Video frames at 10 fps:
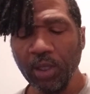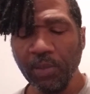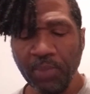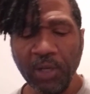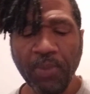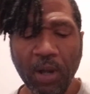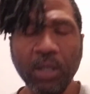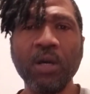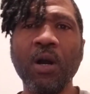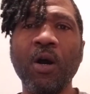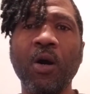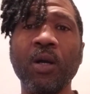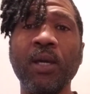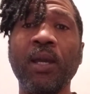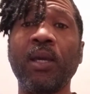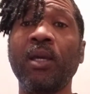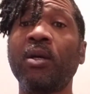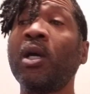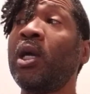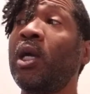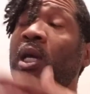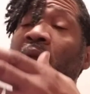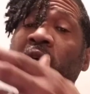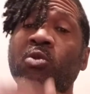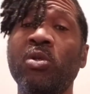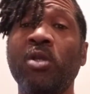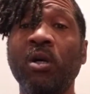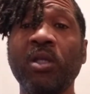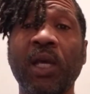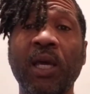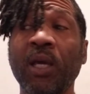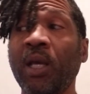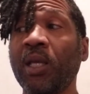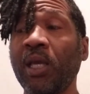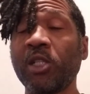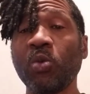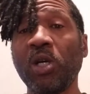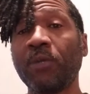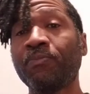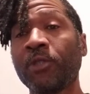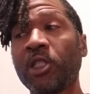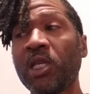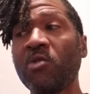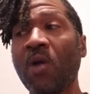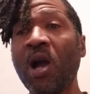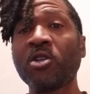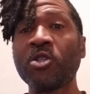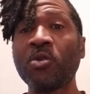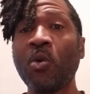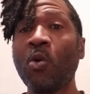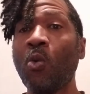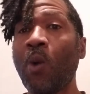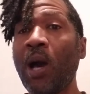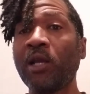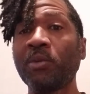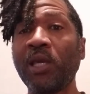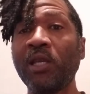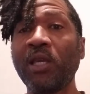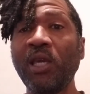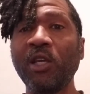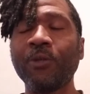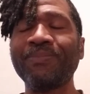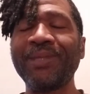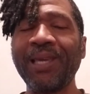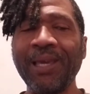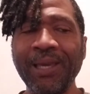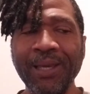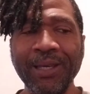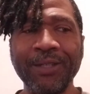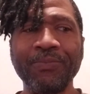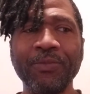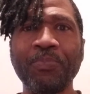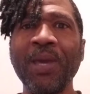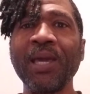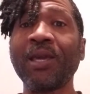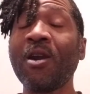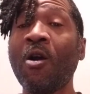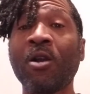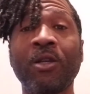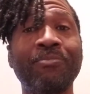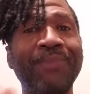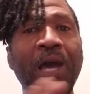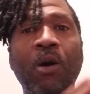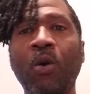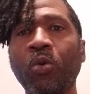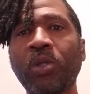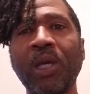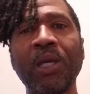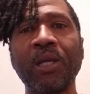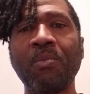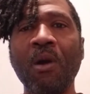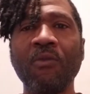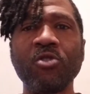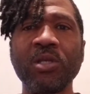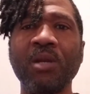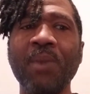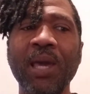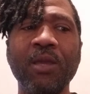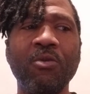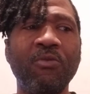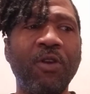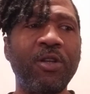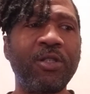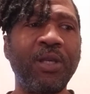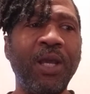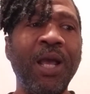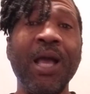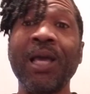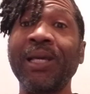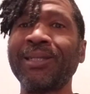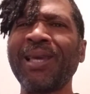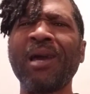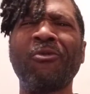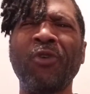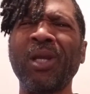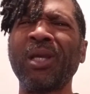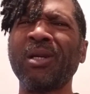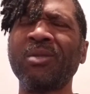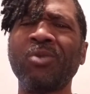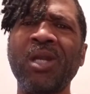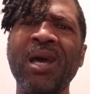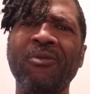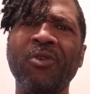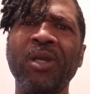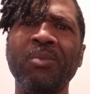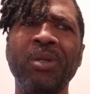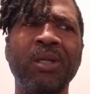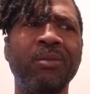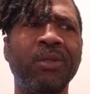Peter Parker caught all kind of hell. And as a result of that, guess what? Steve Rogers wind up getting killed. Yeah. Peggy Carter. That whole thing in the Marvel Cinematic Universe, it's kind of funny because, well, not funny, but,